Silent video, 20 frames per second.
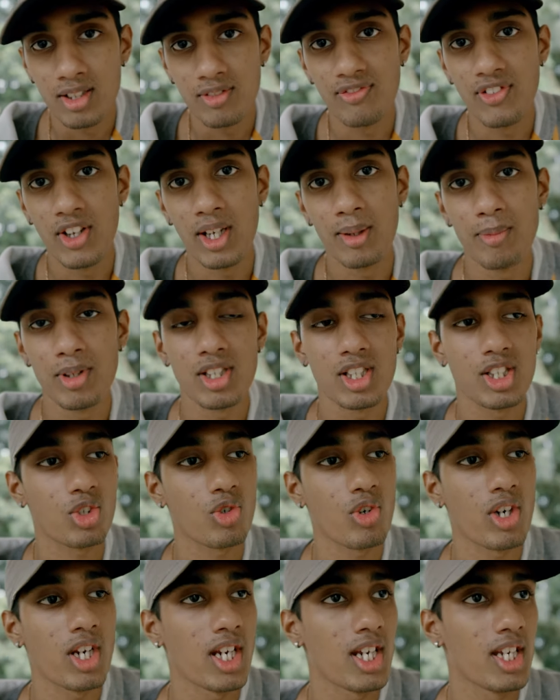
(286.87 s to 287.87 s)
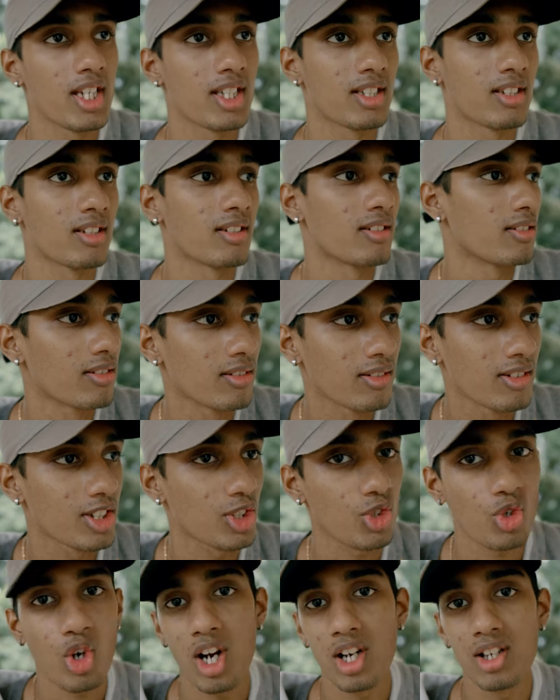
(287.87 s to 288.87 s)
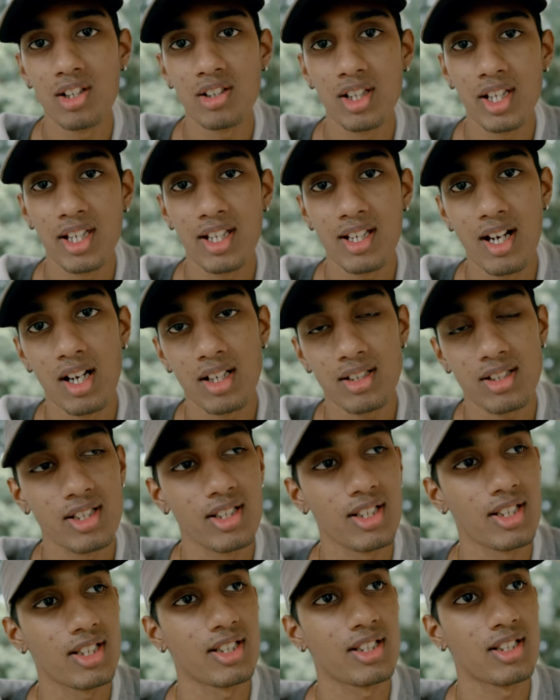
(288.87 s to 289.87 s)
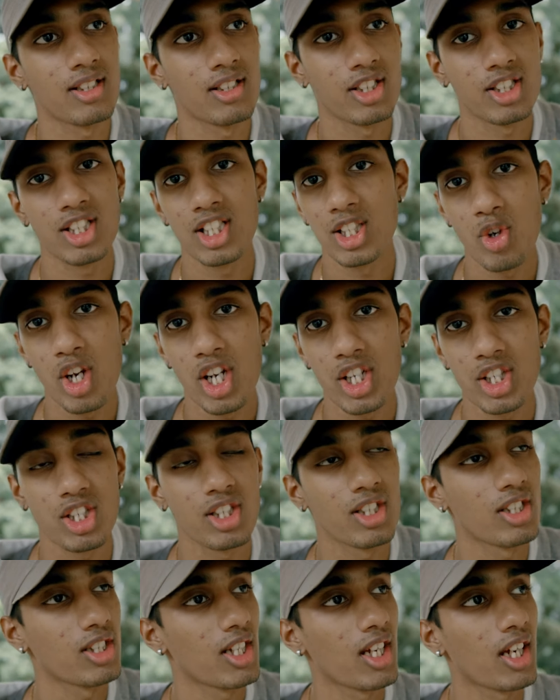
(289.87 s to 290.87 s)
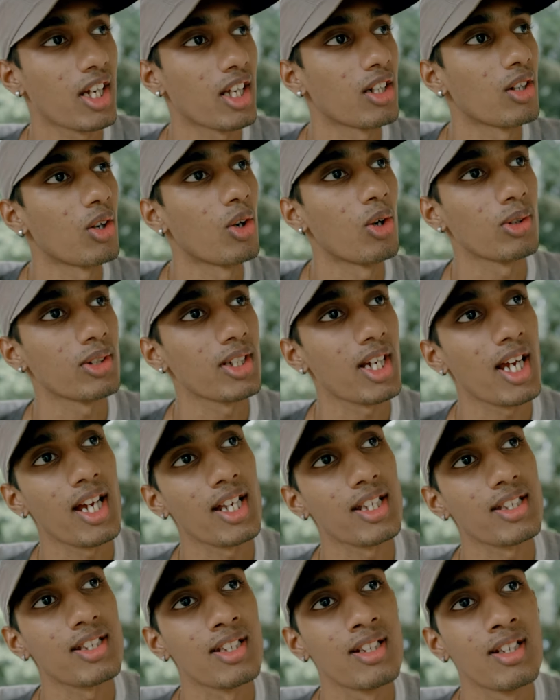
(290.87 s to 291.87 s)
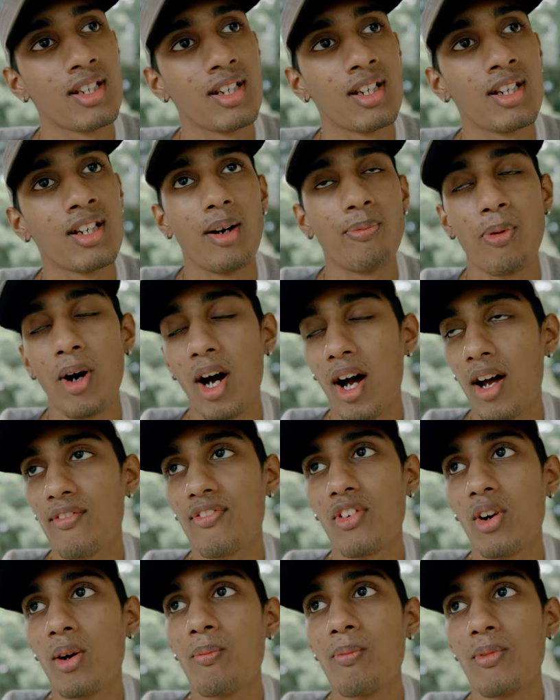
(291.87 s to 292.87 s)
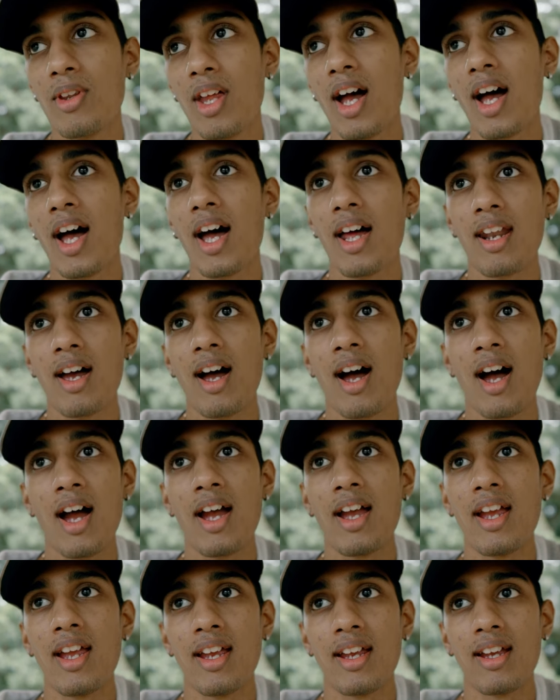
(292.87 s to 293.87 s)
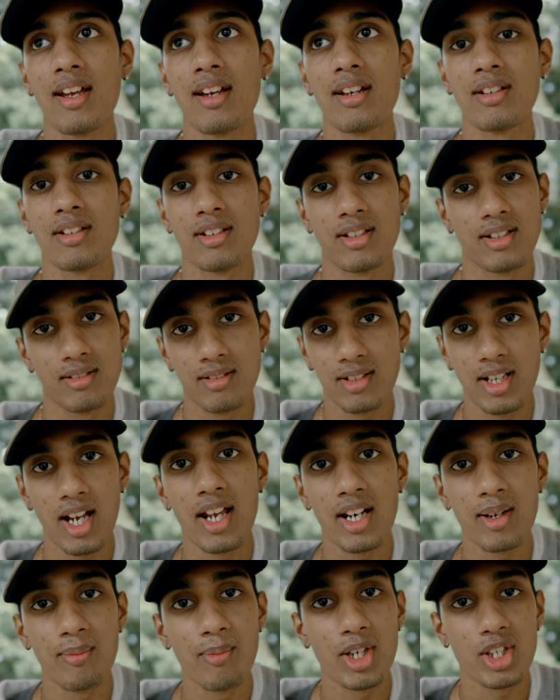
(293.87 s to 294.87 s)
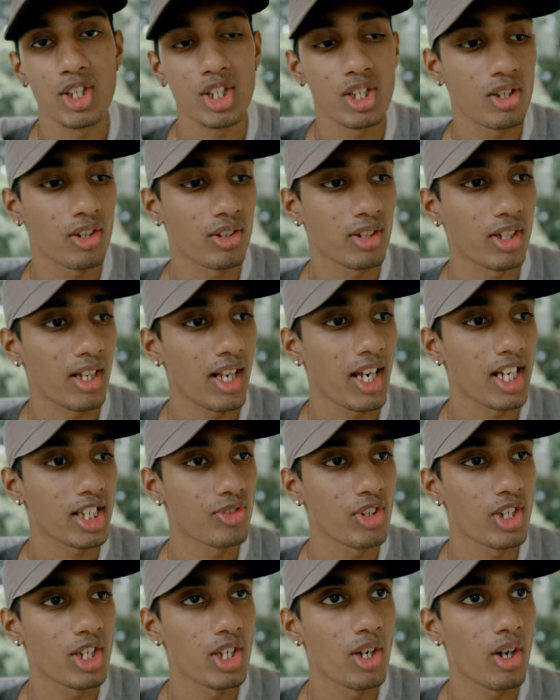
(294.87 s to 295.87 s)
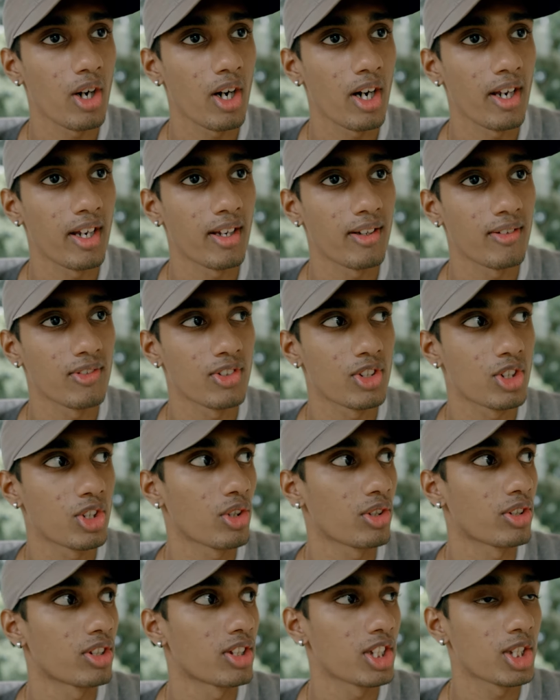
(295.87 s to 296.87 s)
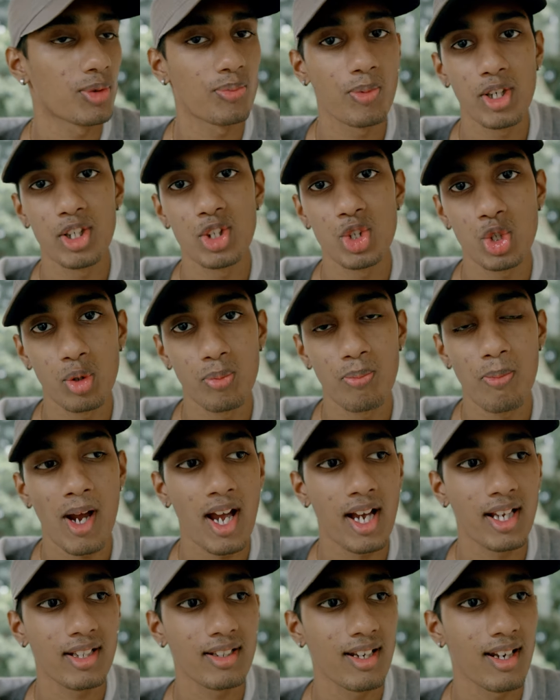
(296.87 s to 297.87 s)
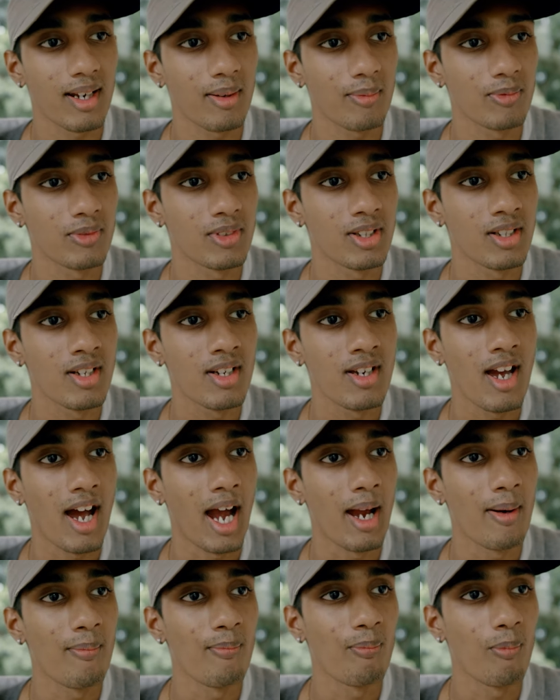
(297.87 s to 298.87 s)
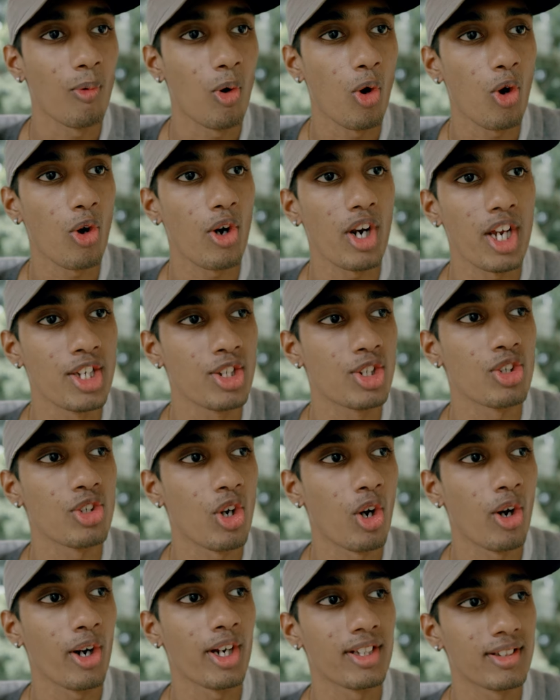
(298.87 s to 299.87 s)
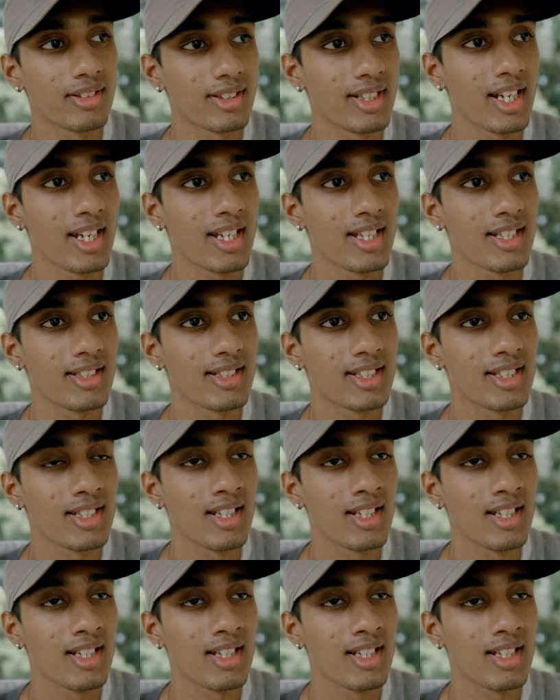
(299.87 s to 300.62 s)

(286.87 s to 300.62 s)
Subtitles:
film industries and struggling artist situations and all that. Apart from that, I kind of mentioned on the last video, I took the spiritual path and I'm more into knowing things.